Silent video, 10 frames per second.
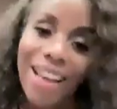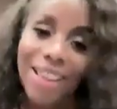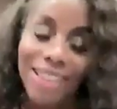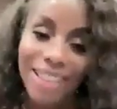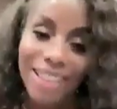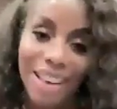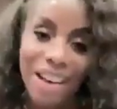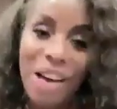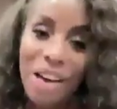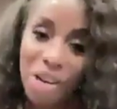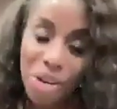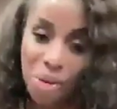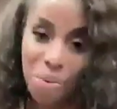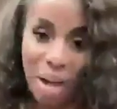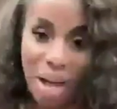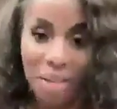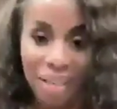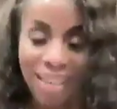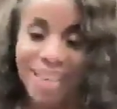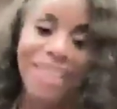Hello,
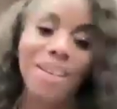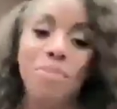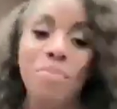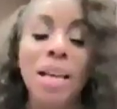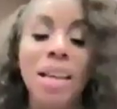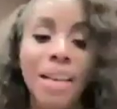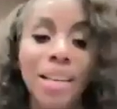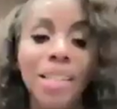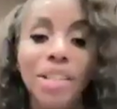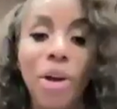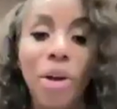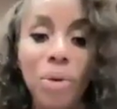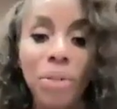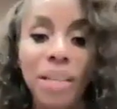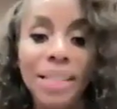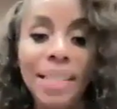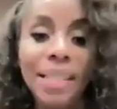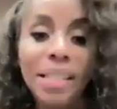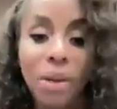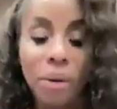welcome. So this
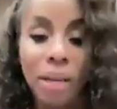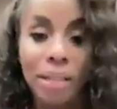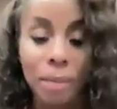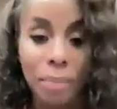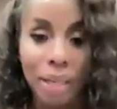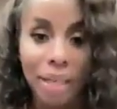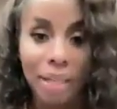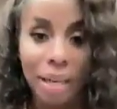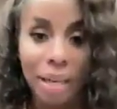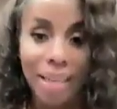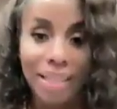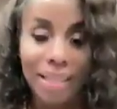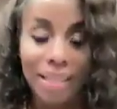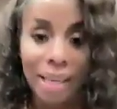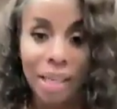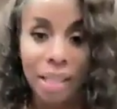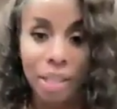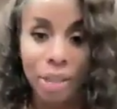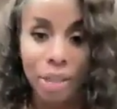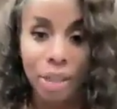is going to be a nice
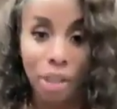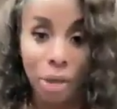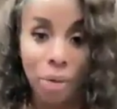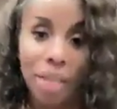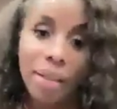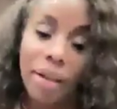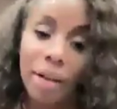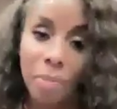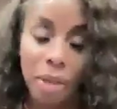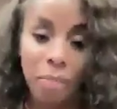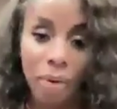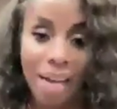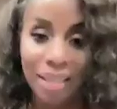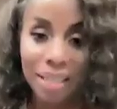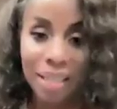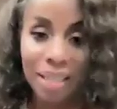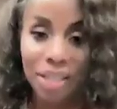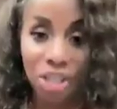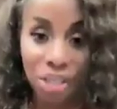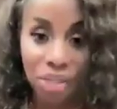tailored yoga therapy practice
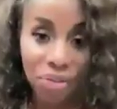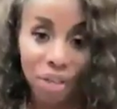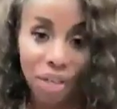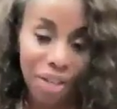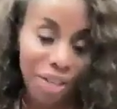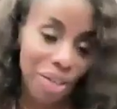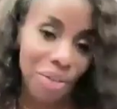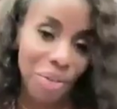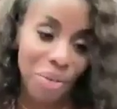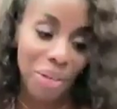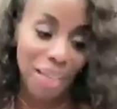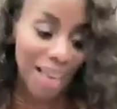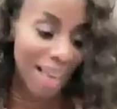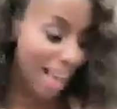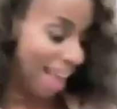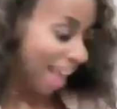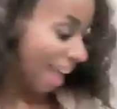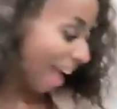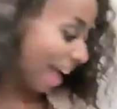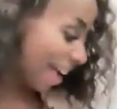just for you.
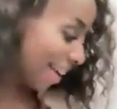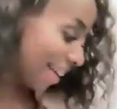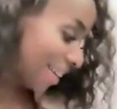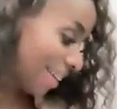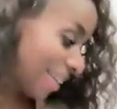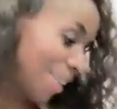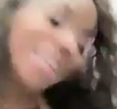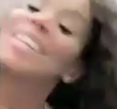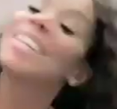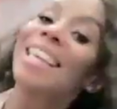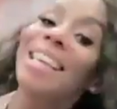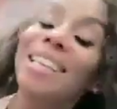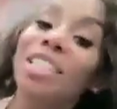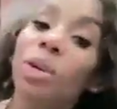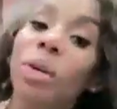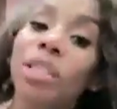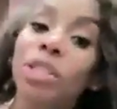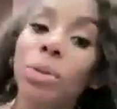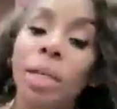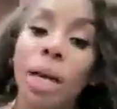And it is going
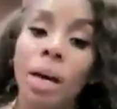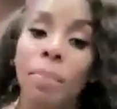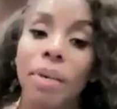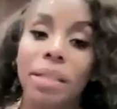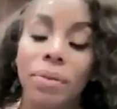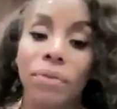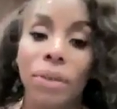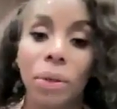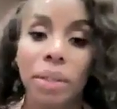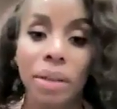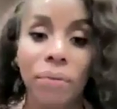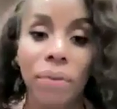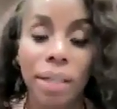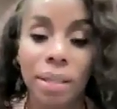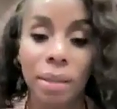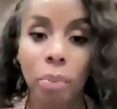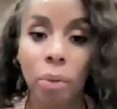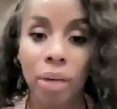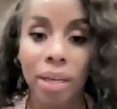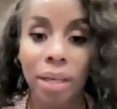to encompass a few different
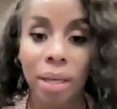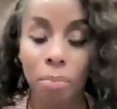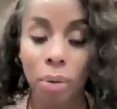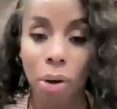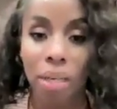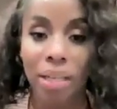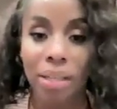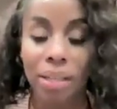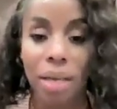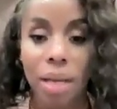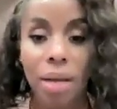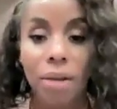important components.